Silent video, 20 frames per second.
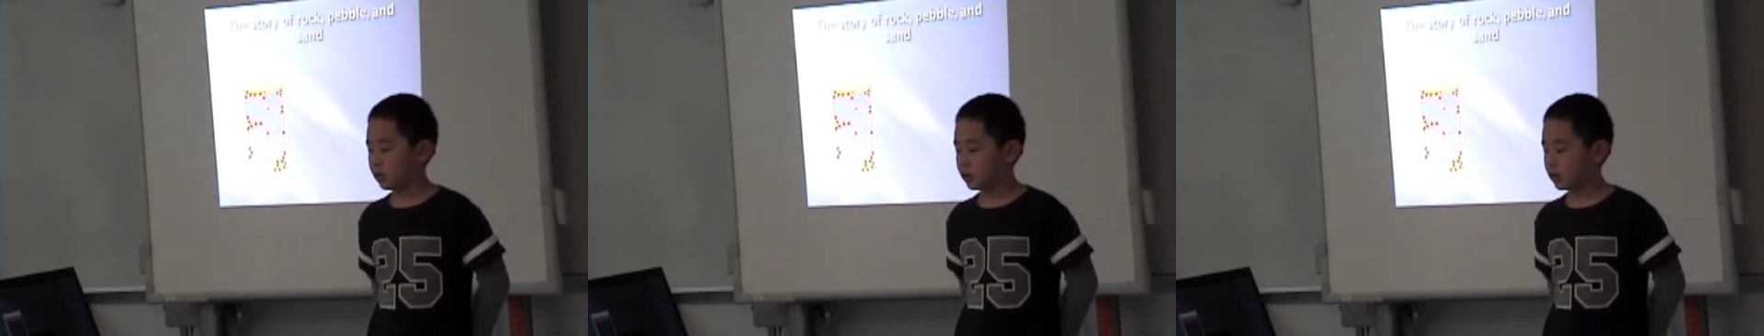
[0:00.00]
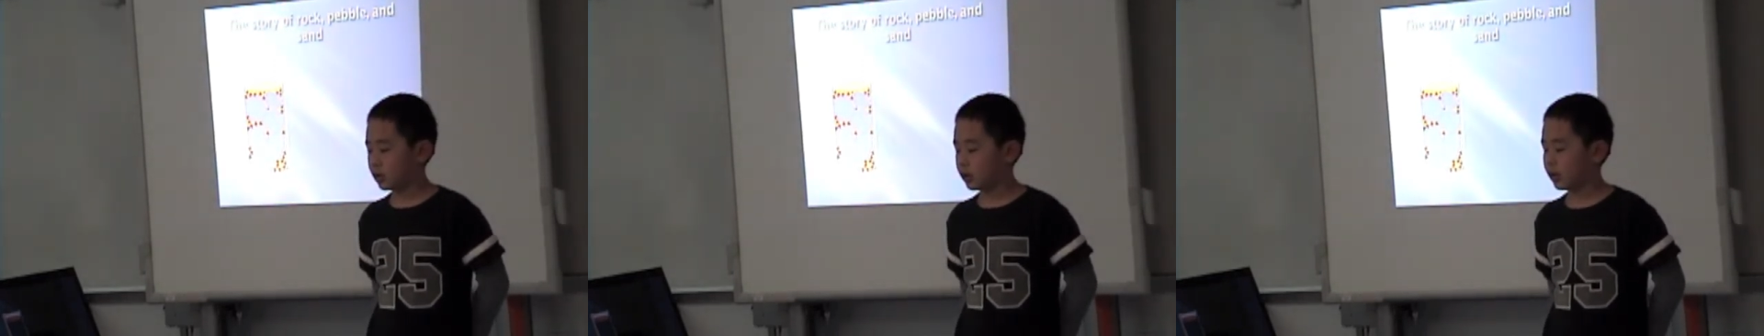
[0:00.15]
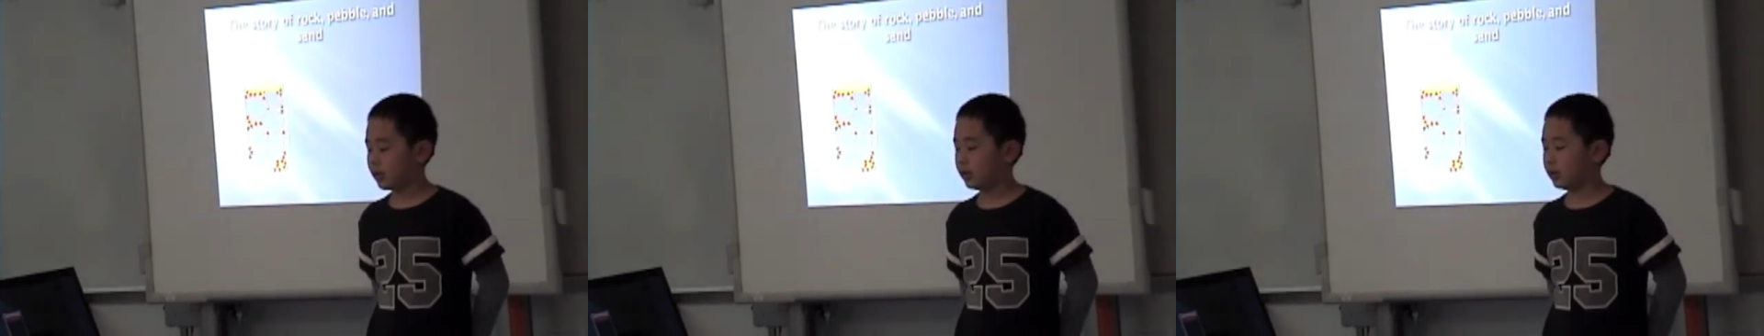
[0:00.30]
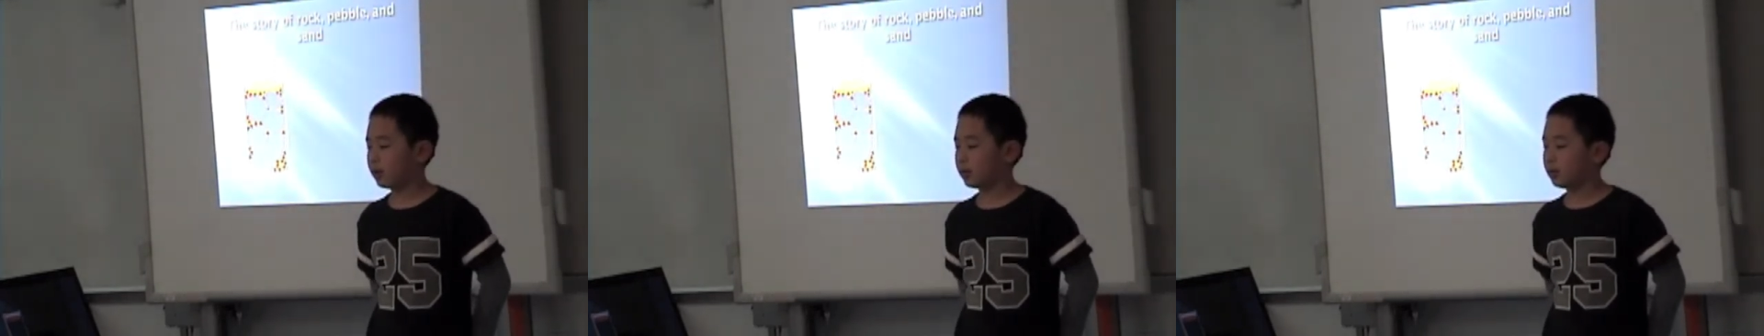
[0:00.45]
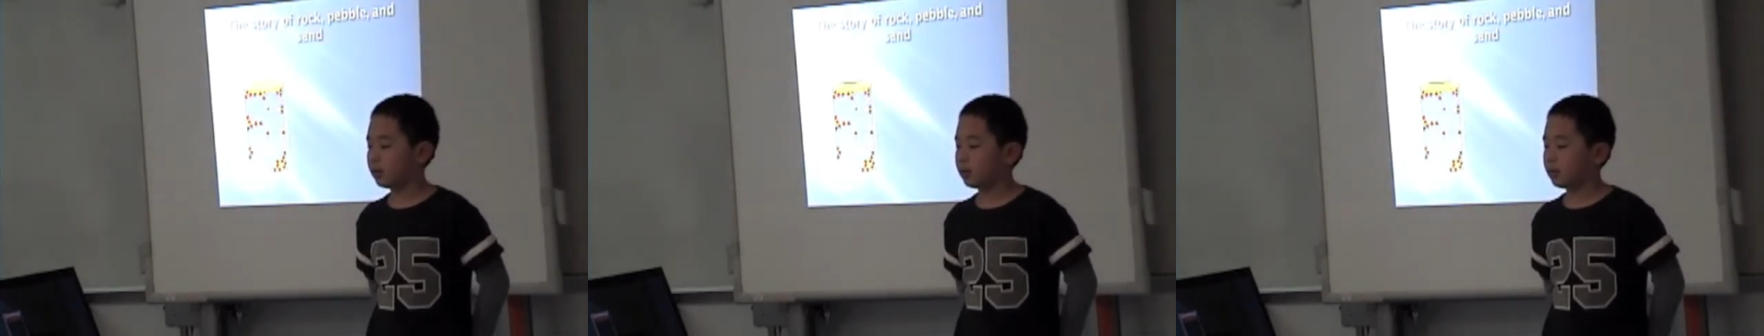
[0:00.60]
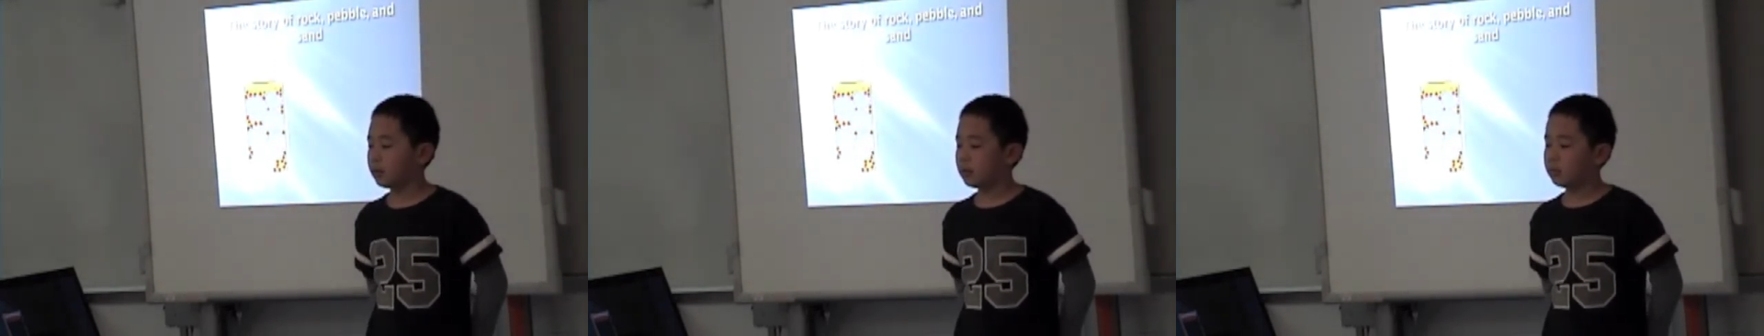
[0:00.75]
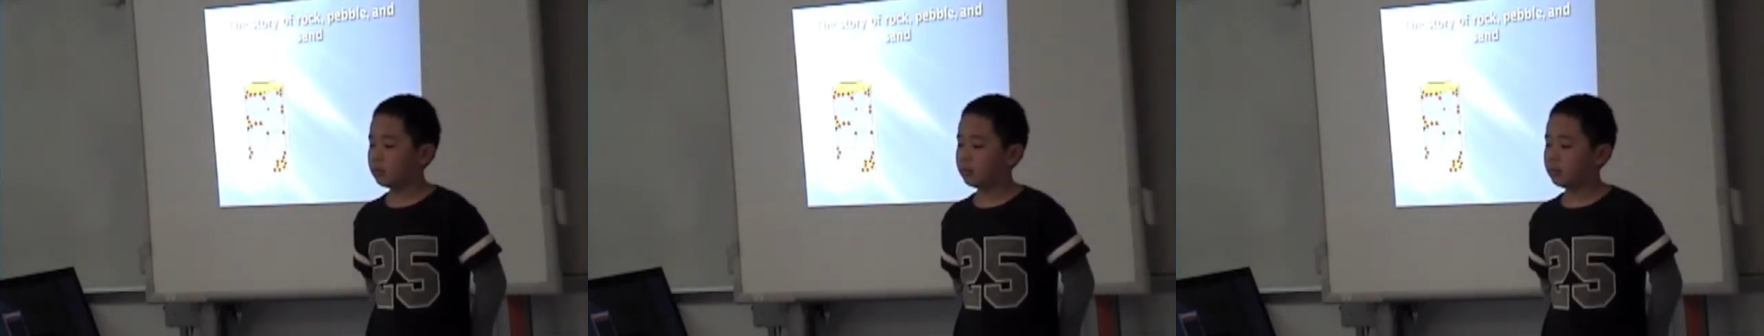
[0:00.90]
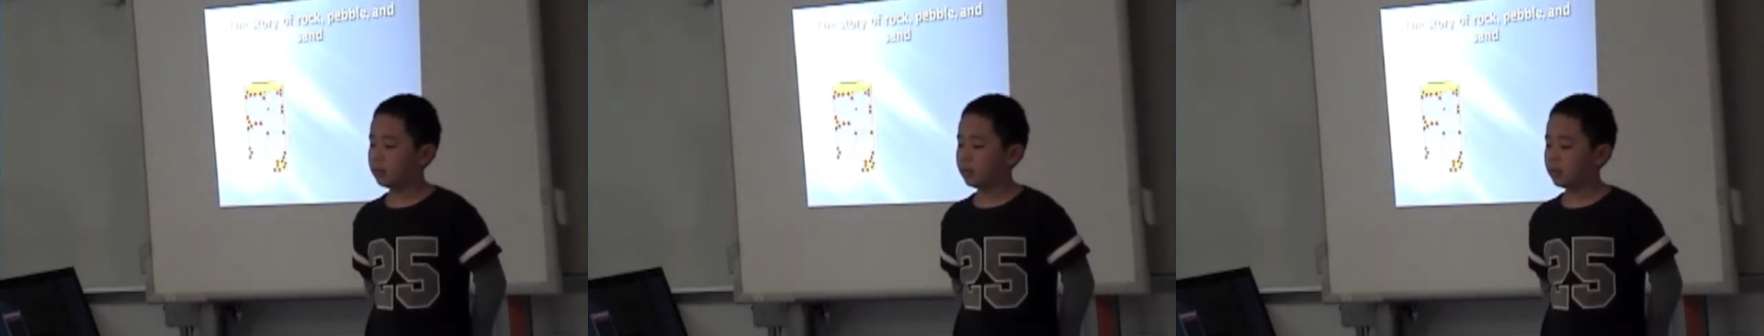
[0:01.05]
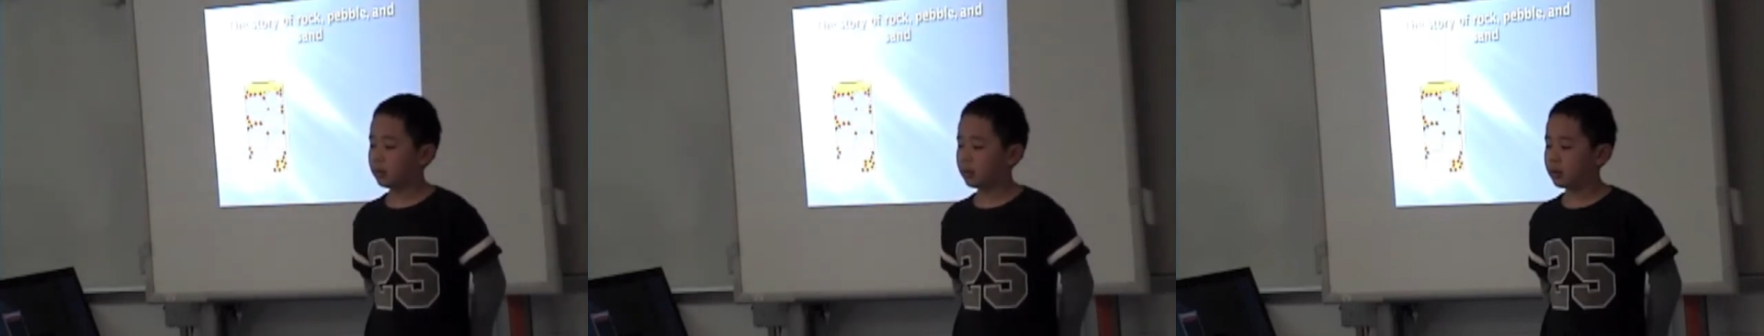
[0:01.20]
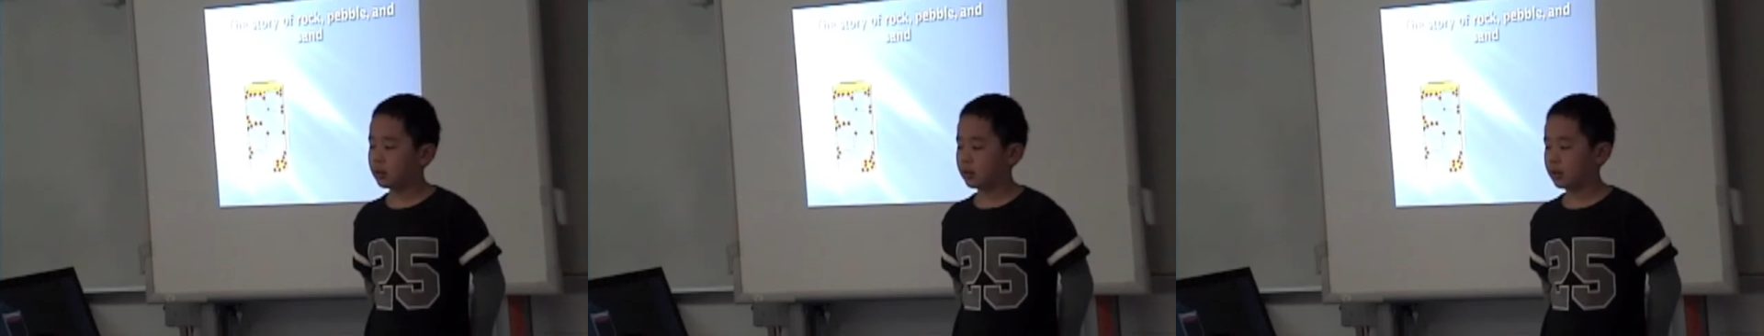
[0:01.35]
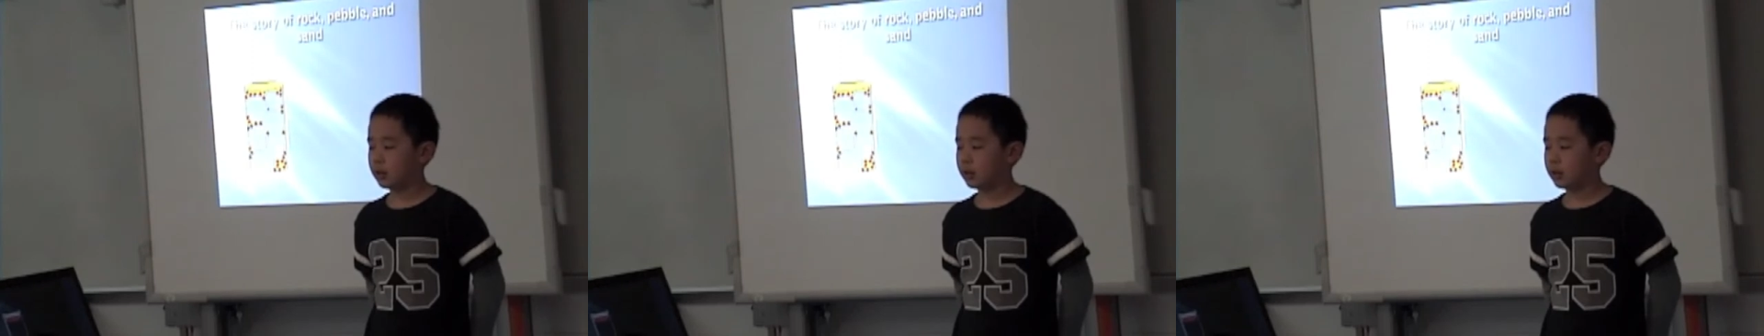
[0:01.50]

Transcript: she put